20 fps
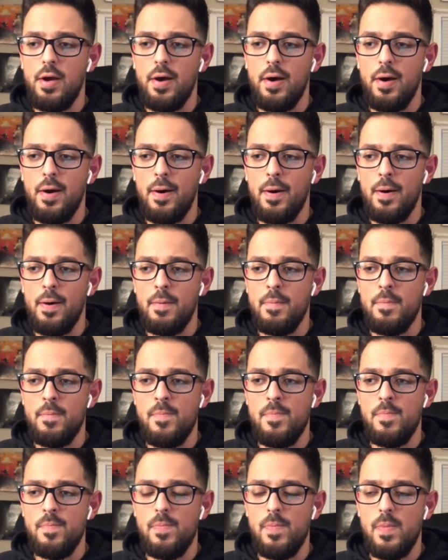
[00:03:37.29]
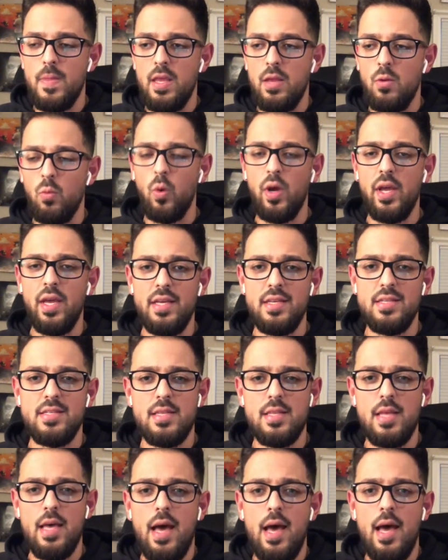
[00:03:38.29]
in ways
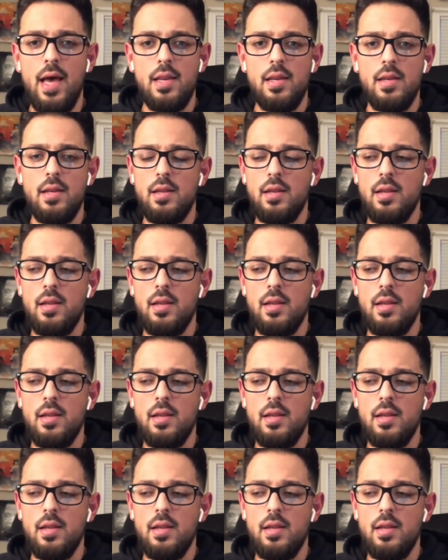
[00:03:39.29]
that